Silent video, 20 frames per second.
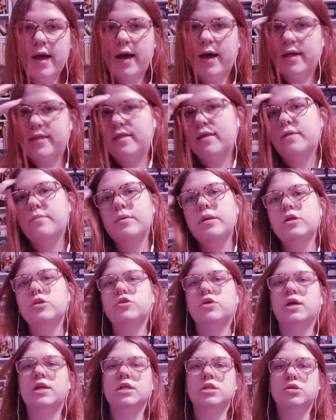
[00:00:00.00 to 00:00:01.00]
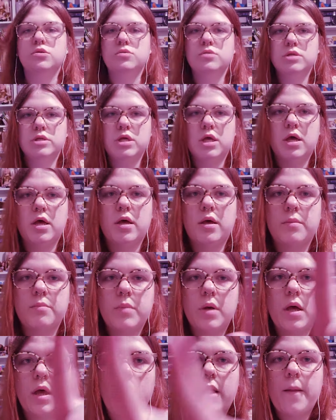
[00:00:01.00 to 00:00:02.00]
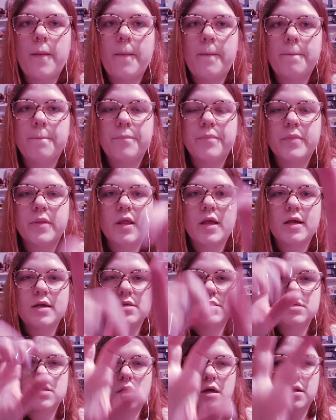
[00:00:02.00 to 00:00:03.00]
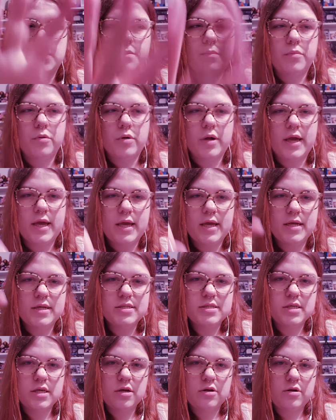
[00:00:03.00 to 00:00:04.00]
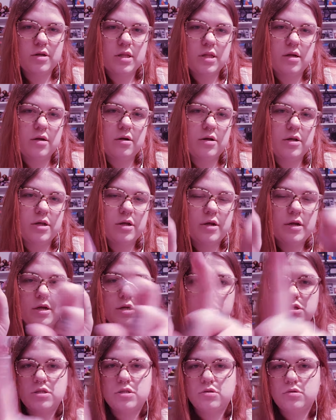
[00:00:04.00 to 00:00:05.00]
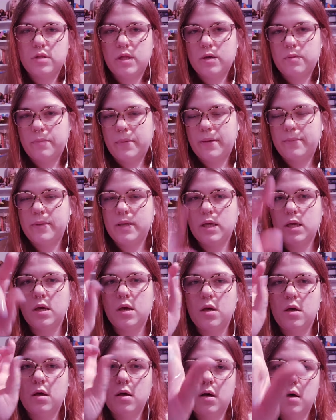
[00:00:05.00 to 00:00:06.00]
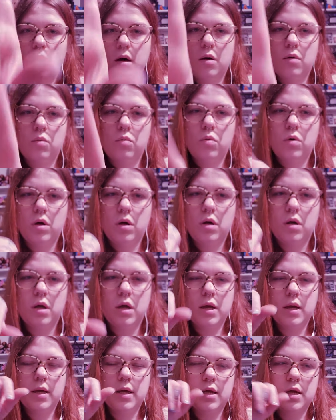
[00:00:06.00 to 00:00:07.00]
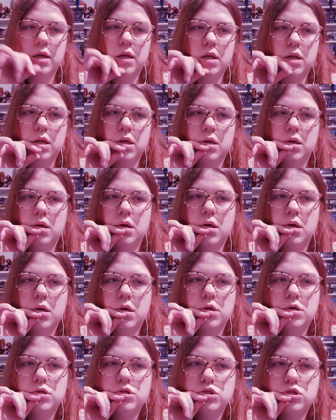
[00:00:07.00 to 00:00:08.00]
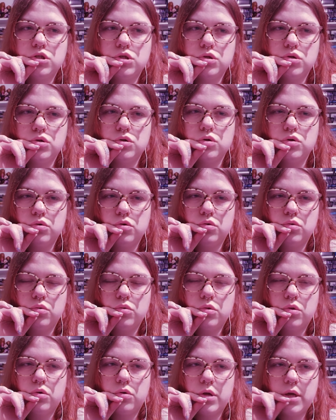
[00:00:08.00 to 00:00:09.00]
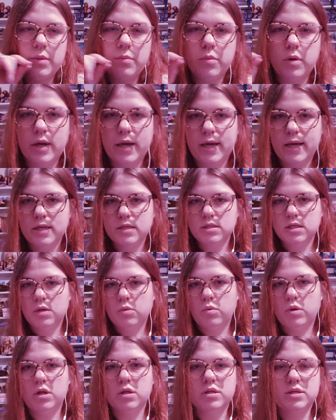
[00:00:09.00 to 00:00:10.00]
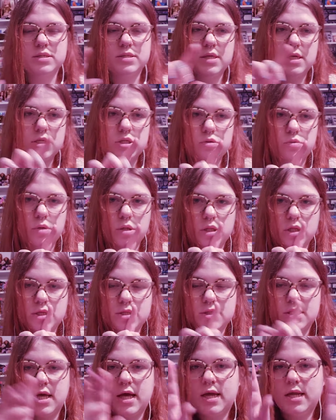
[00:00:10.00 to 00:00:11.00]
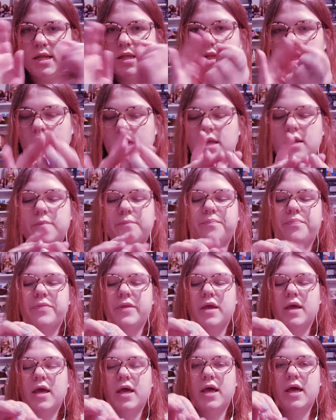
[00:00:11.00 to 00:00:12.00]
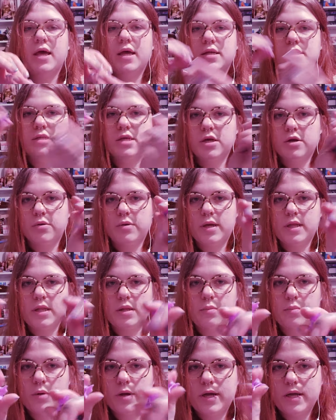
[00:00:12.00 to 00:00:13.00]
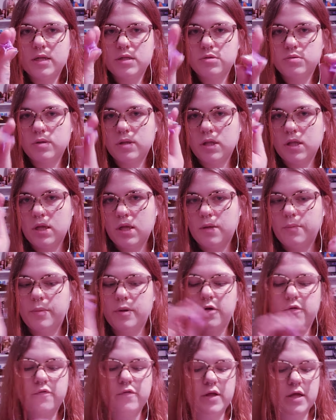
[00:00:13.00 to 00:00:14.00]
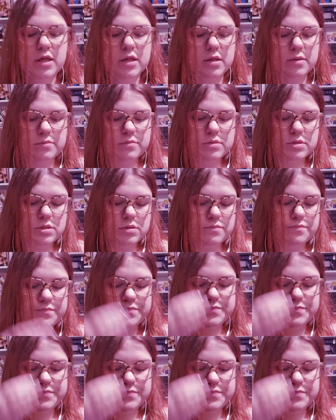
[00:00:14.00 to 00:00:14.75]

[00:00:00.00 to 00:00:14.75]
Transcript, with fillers: I think I'm gonna try to do some braids here and there in your hair. Just do like maybe 1, 2, 3 braids, like 1 on this side, 2 on this side, and then decorate the braids with the butterfly clips.